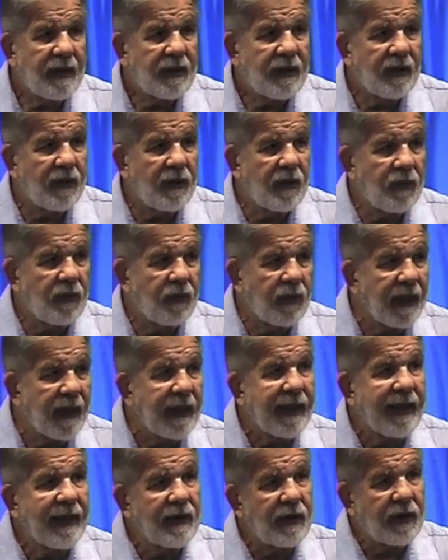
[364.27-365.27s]
to
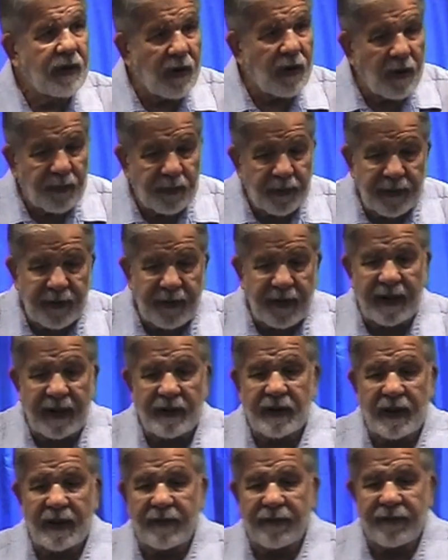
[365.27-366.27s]
really interpret
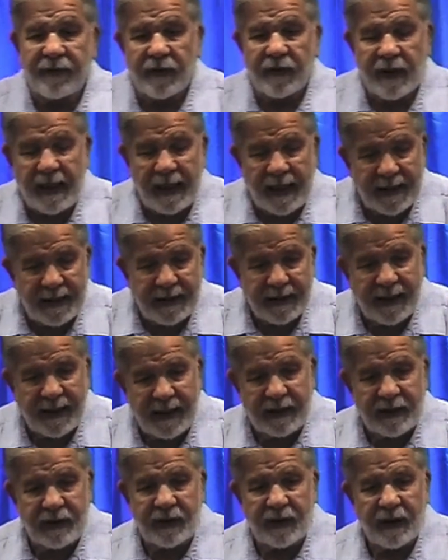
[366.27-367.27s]
things. And if your
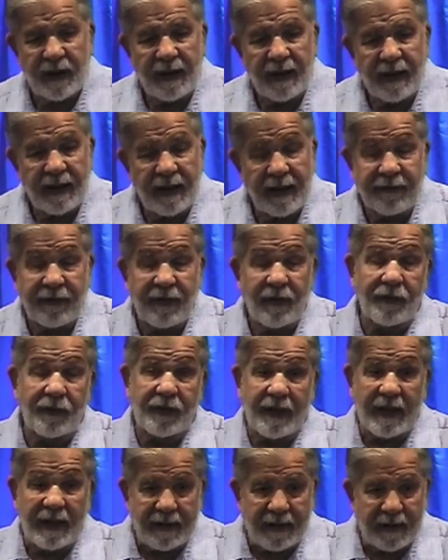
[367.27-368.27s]
context, if you
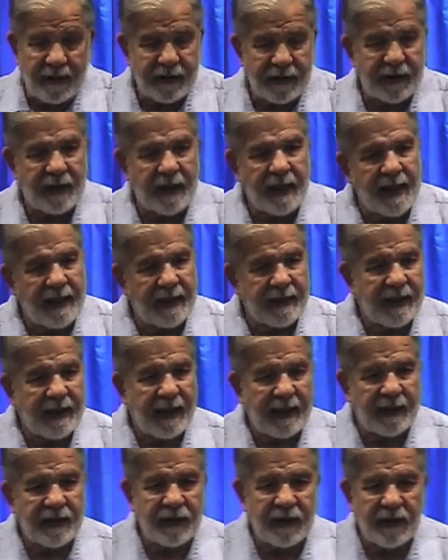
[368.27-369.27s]
don't think there's a
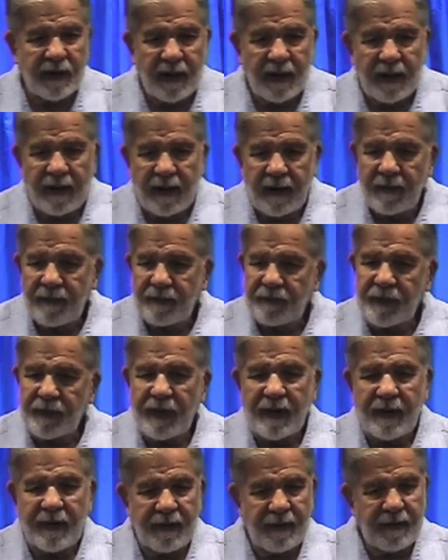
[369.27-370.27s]
context,
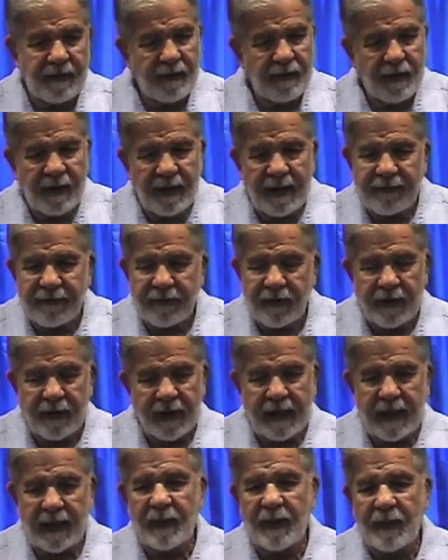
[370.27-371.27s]
you're never going
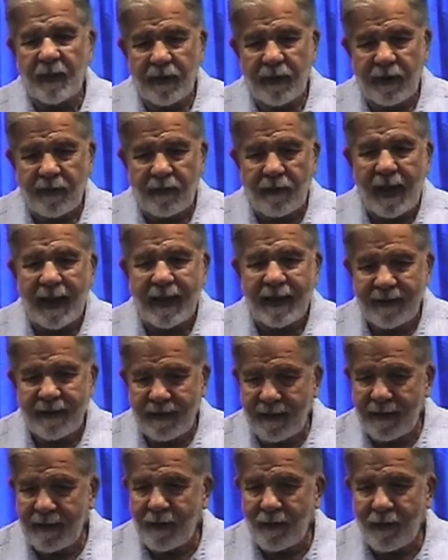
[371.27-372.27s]
to come up with the
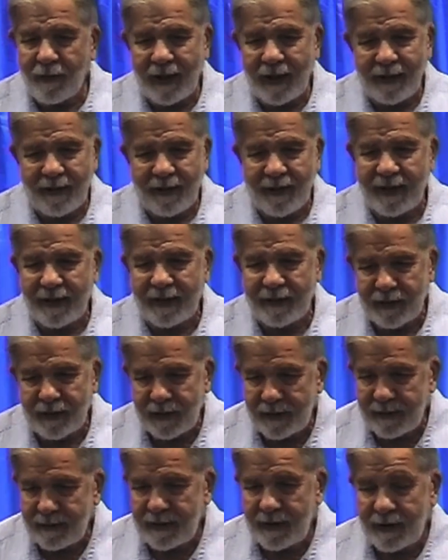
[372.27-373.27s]
right
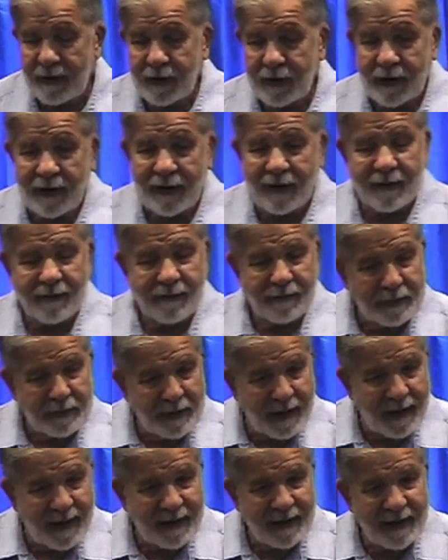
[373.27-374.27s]
things. And you still
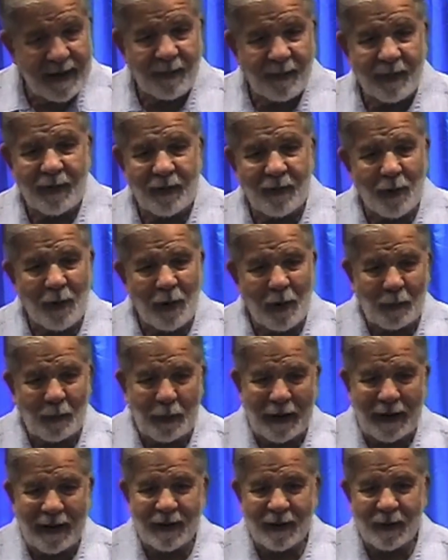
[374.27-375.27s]
can end up in the wrong
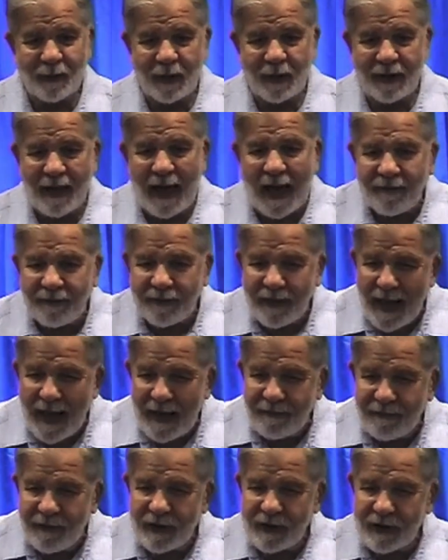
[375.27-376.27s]
place. But you have to
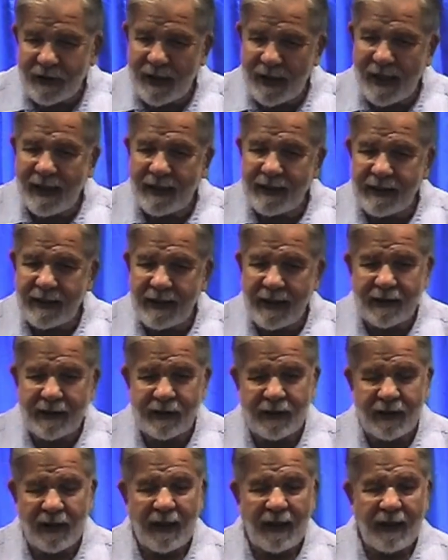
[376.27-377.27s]
have this
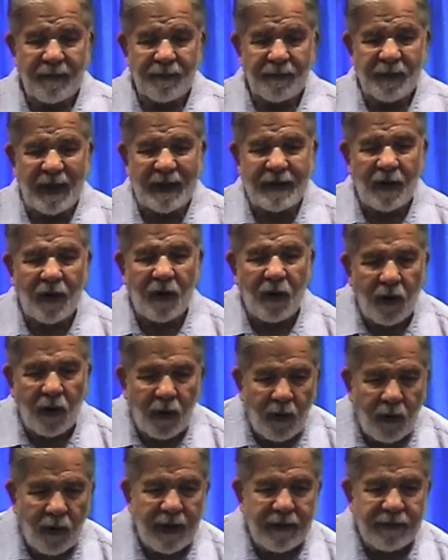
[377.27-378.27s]
context that the
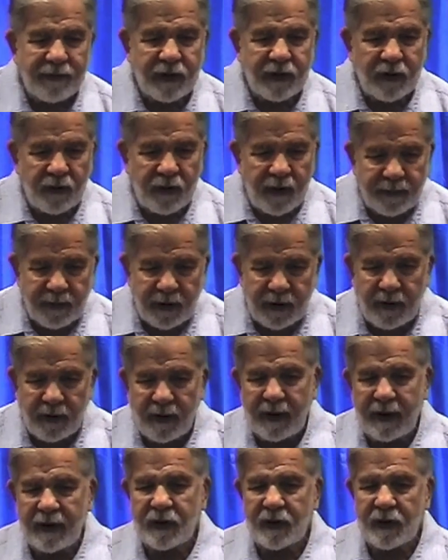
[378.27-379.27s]
whole of scripture
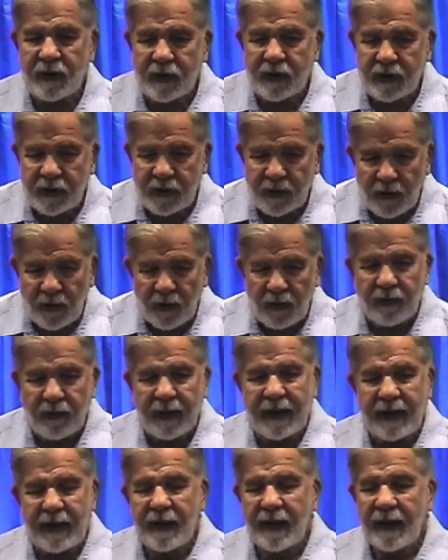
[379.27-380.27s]
is the
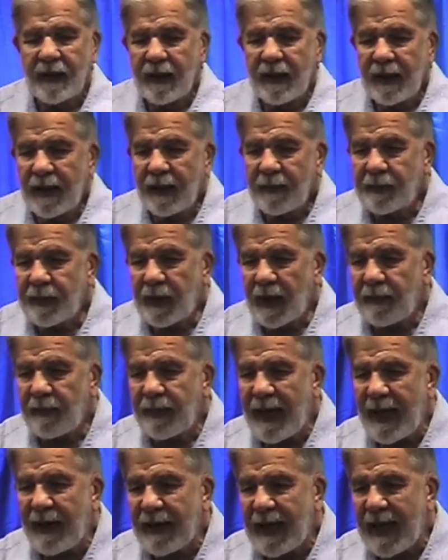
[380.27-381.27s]
story
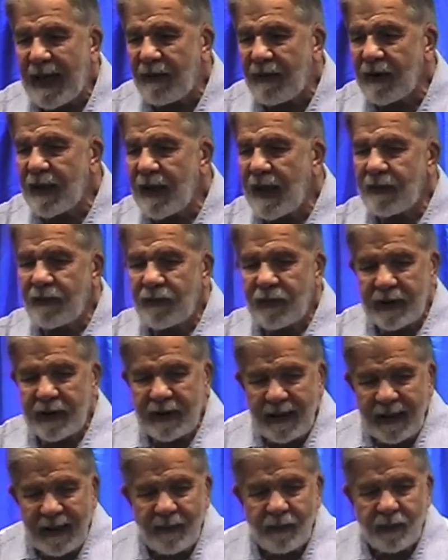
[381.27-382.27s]
about how God
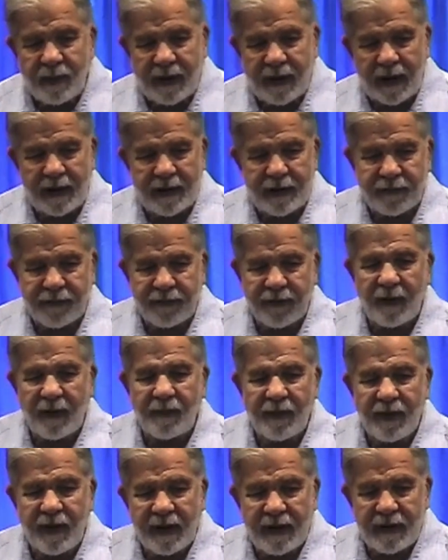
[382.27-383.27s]
redeems us
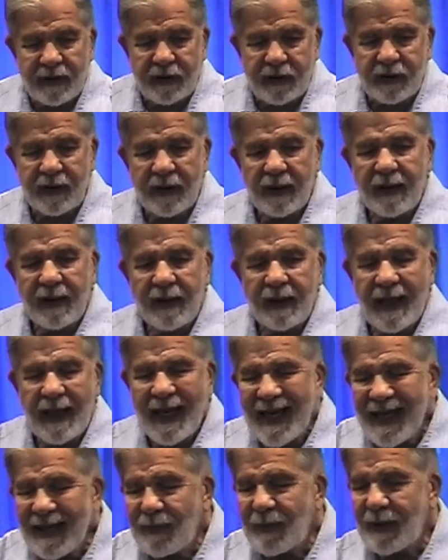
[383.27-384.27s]
from this
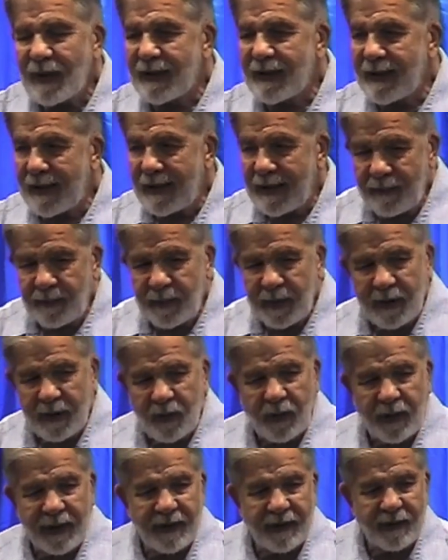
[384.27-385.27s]
enmity
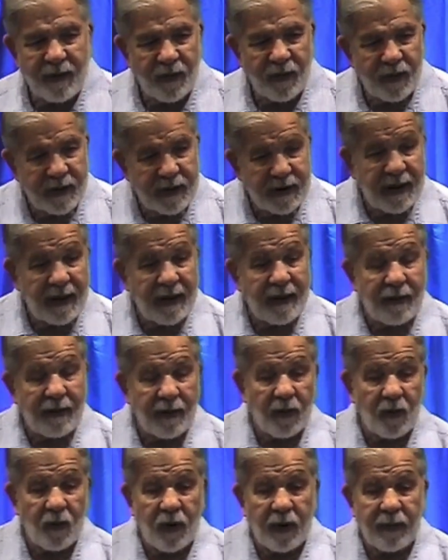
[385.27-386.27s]
between the seed of
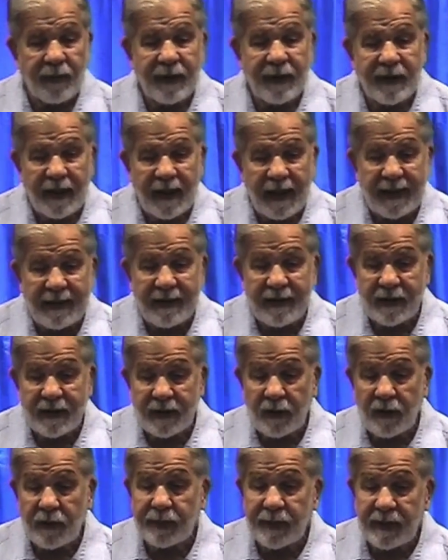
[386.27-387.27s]
the woman and the
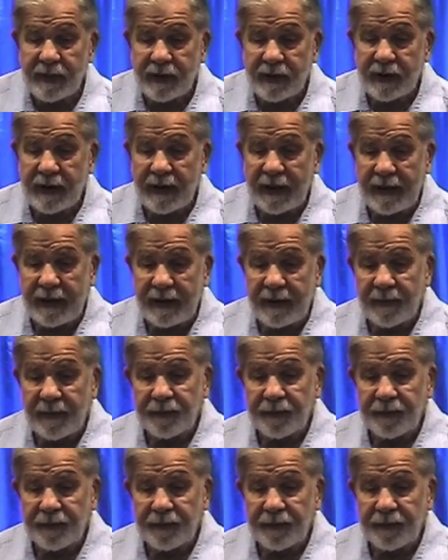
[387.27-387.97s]
serpent seed.